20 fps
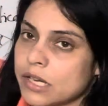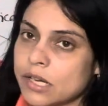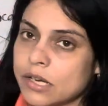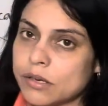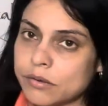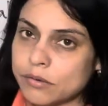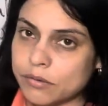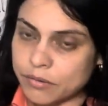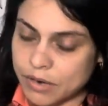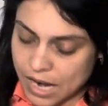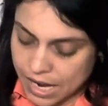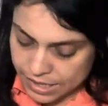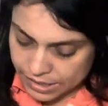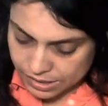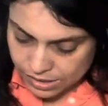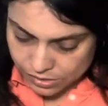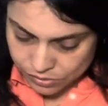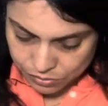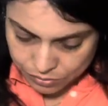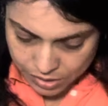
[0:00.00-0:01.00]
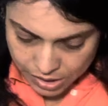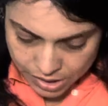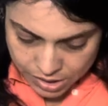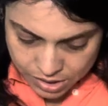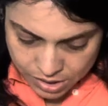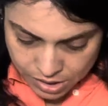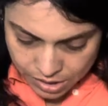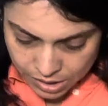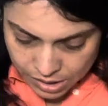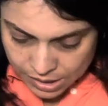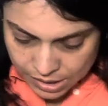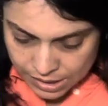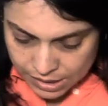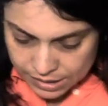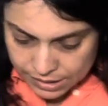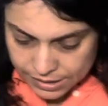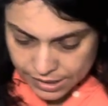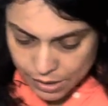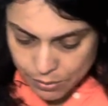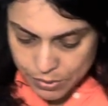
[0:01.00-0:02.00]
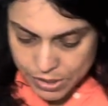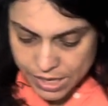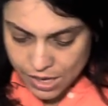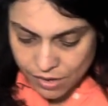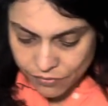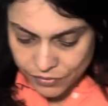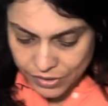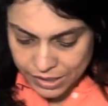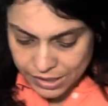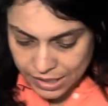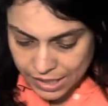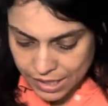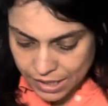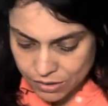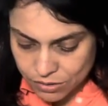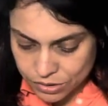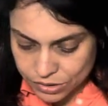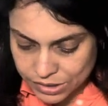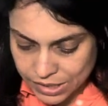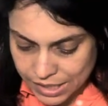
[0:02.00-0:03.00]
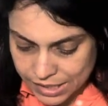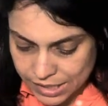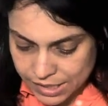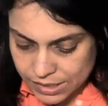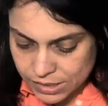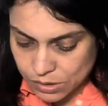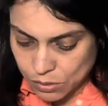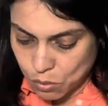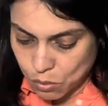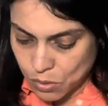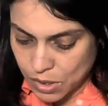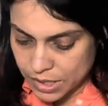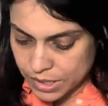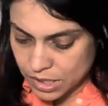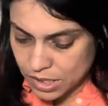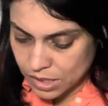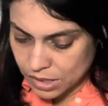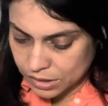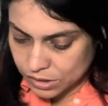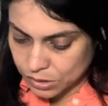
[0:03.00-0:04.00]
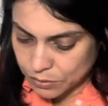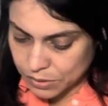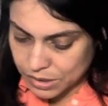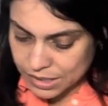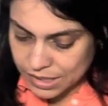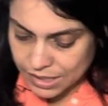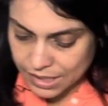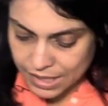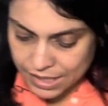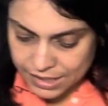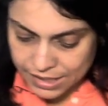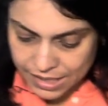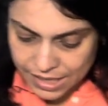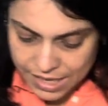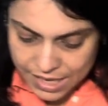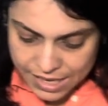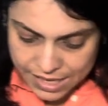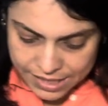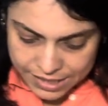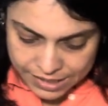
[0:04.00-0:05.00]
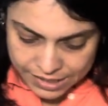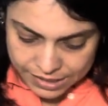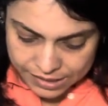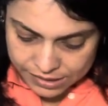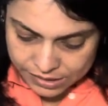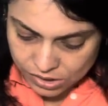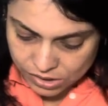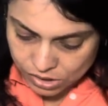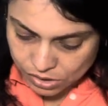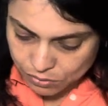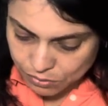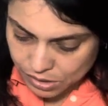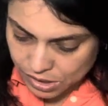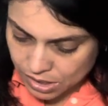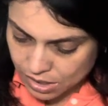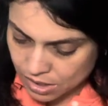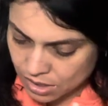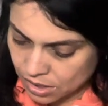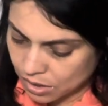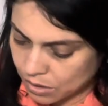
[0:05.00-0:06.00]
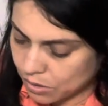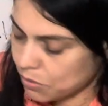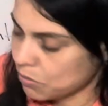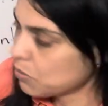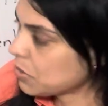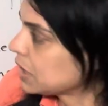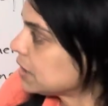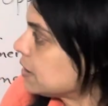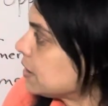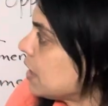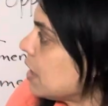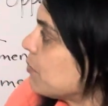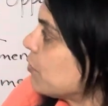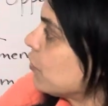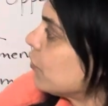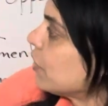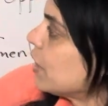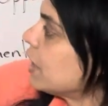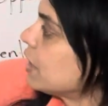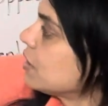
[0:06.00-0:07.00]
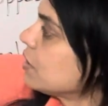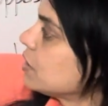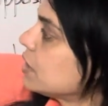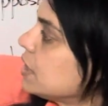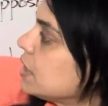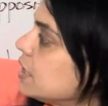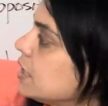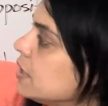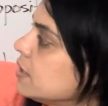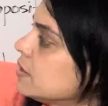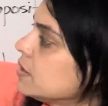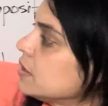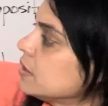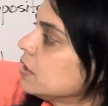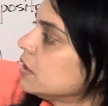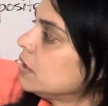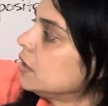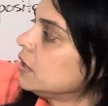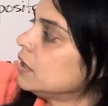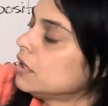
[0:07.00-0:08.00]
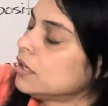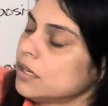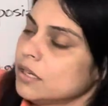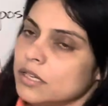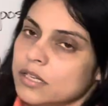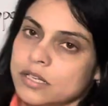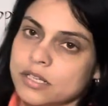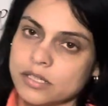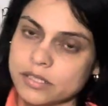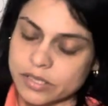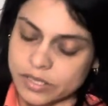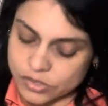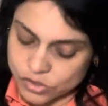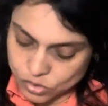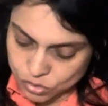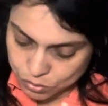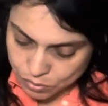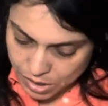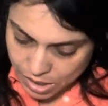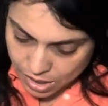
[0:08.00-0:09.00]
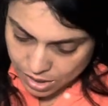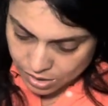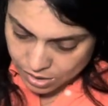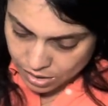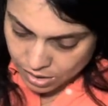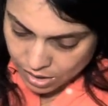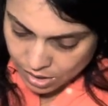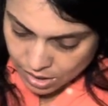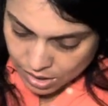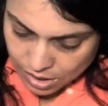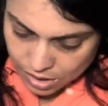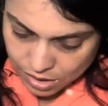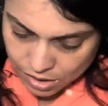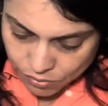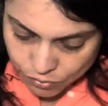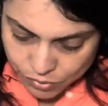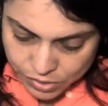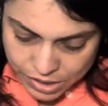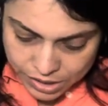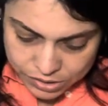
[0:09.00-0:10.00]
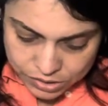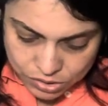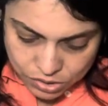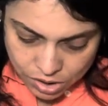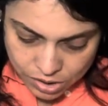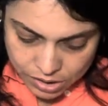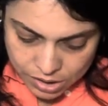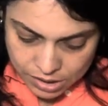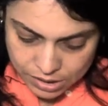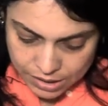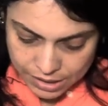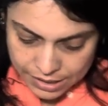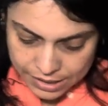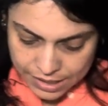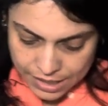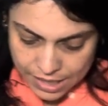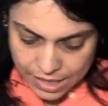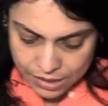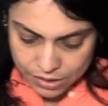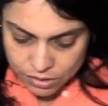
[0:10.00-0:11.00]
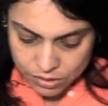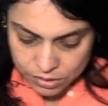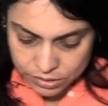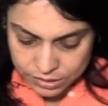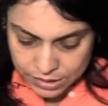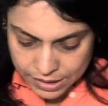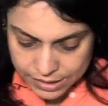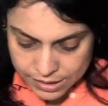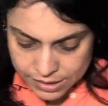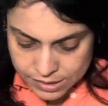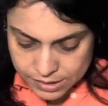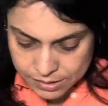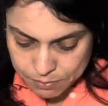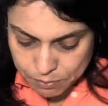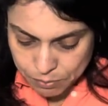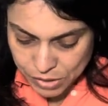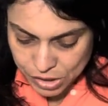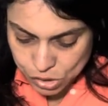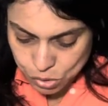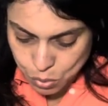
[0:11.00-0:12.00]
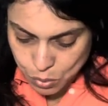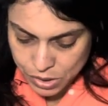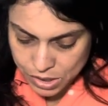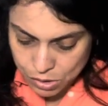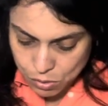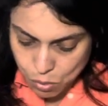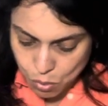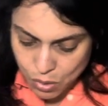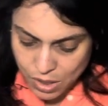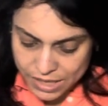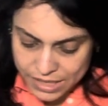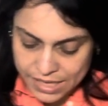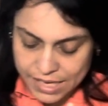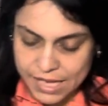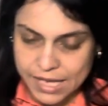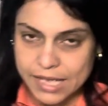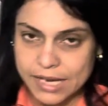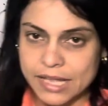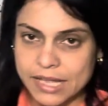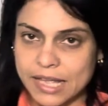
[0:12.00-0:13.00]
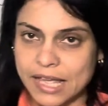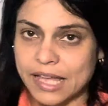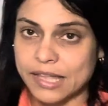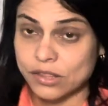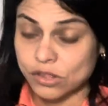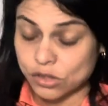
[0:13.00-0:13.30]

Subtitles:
right, that's right. Then we have an angle that is 180 degree. What type of angle it is? It is a straight. If we are talking an angle that is between 180 and